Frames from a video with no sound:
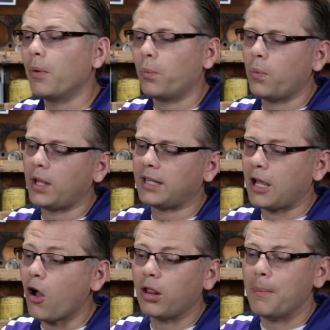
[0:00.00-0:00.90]
what
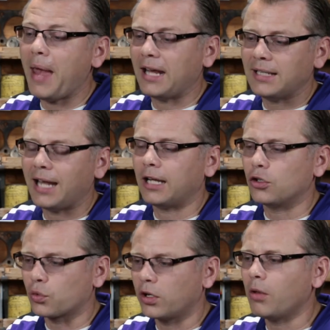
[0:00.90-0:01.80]
they call a
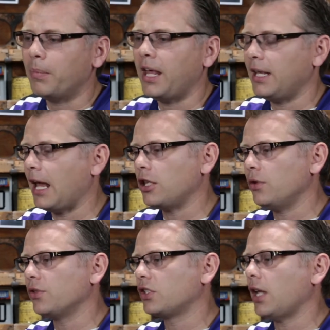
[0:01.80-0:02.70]
magnetic drill bit, and I
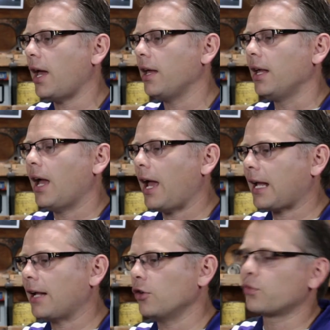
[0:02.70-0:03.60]
used, I
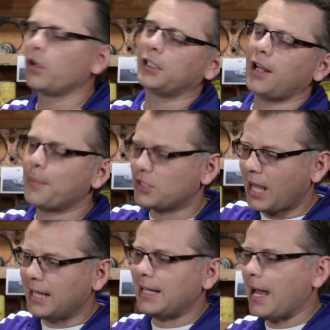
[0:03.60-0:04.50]
kind of drilled it
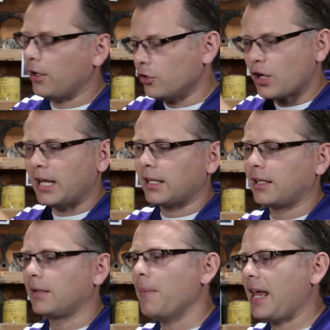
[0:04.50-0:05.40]
upside down to try to
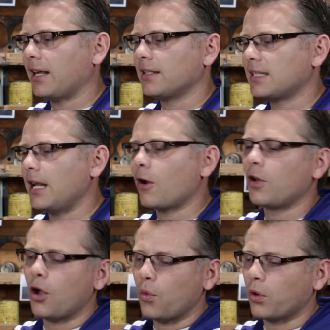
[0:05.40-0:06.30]
make a
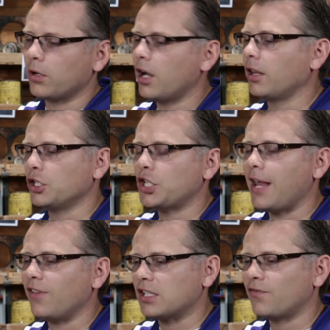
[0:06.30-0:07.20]
scenario where none of the
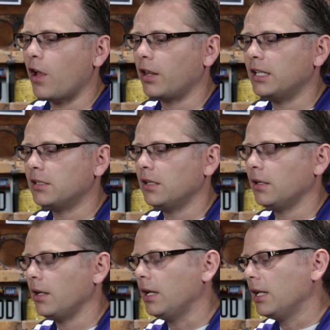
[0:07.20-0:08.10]
shavings fell into
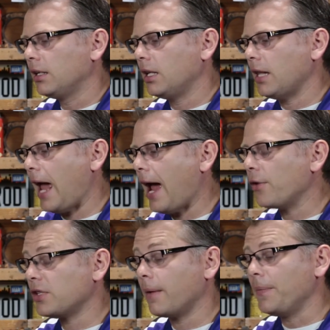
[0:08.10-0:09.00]
the
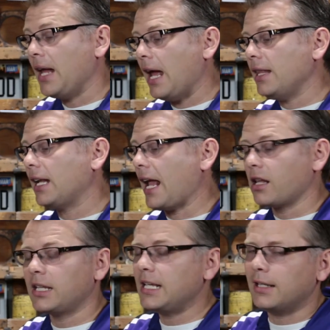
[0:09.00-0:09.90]
housing, and then I
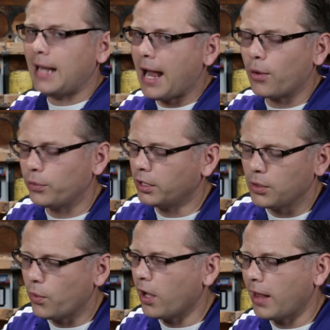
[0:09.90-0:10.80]
cleaned it out
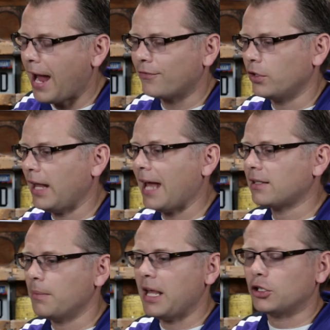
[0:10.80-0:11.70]
really well after
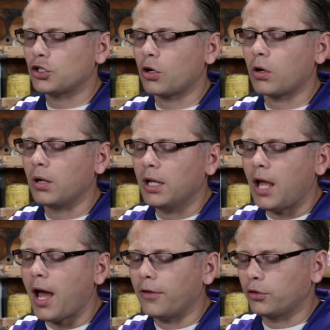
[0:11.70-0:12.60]
that to make sure
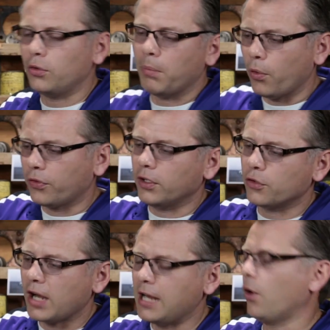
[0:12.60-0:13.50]
through both the
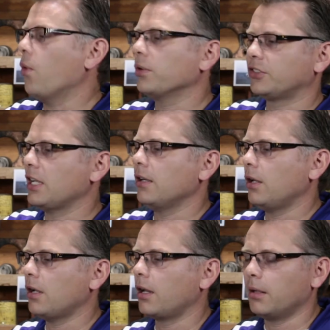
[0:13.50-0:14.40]
drain holes that
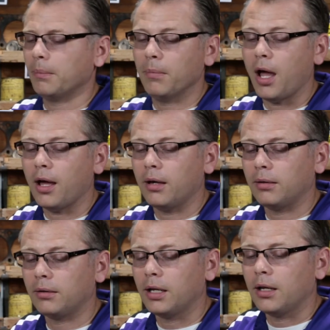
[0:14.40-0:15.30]
none
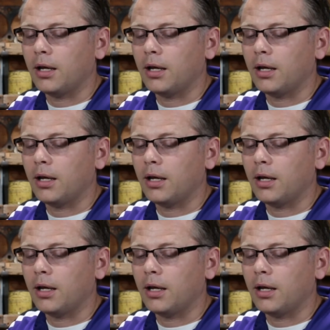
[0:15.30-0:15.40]
of